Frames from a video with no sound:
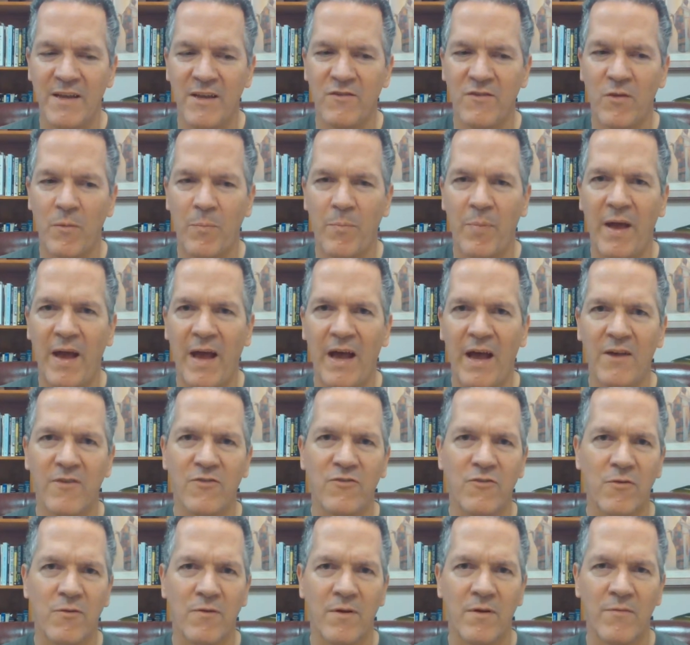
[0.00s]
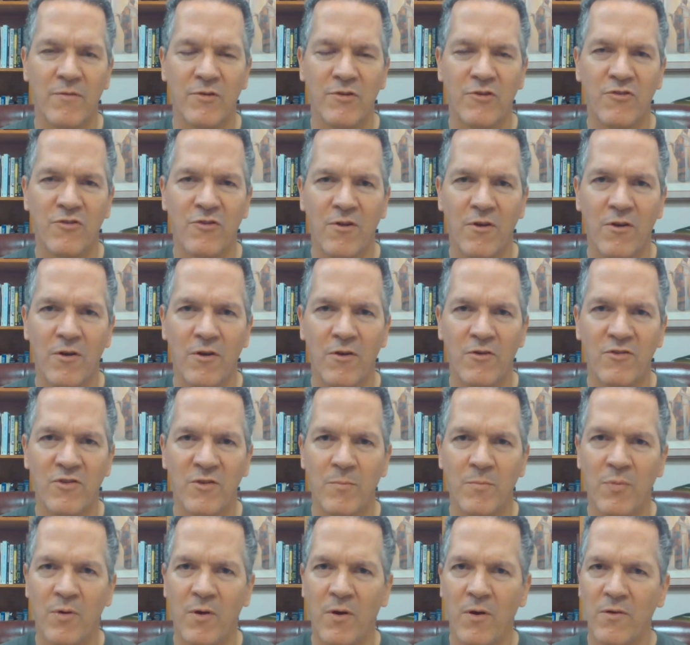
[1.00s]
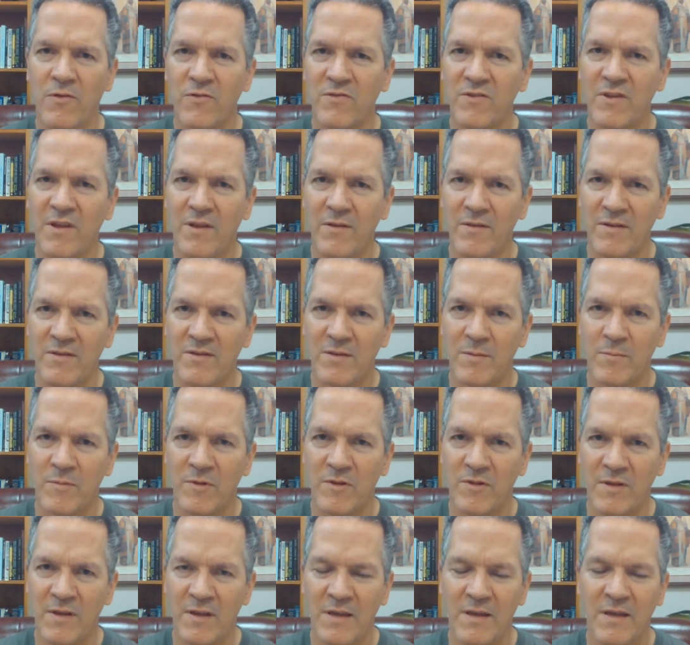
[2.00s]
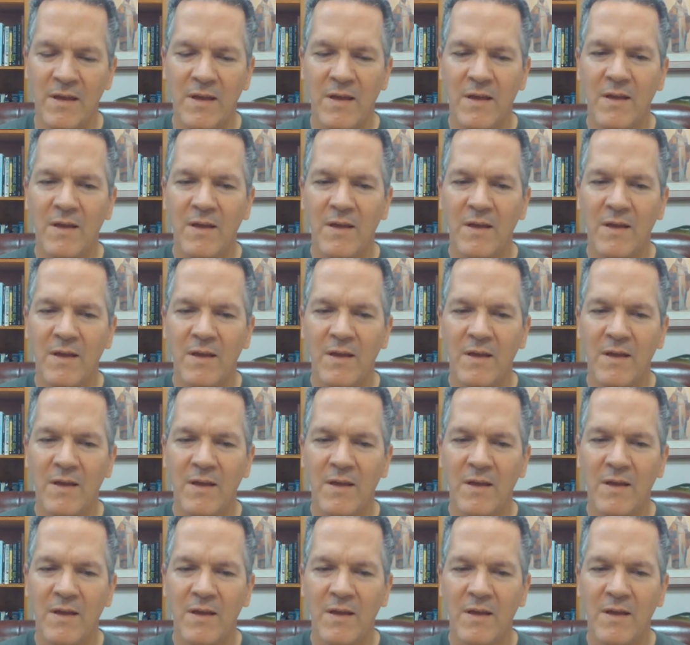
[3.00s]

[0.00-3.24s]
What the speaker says: He's a pastor of a church, and Paul's telling Timothy,